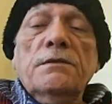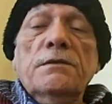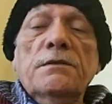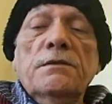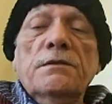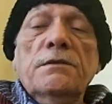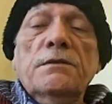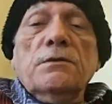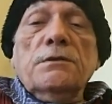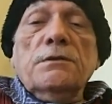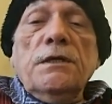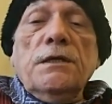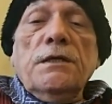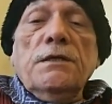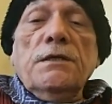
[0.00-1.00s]
So
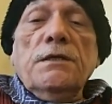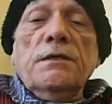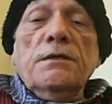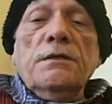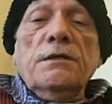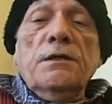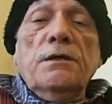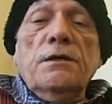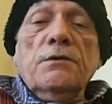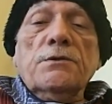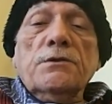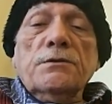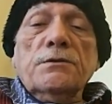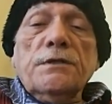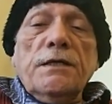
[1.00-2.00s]
then he
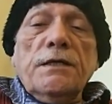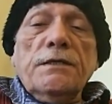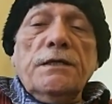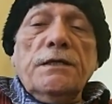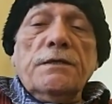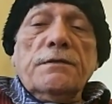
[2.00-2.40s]
also said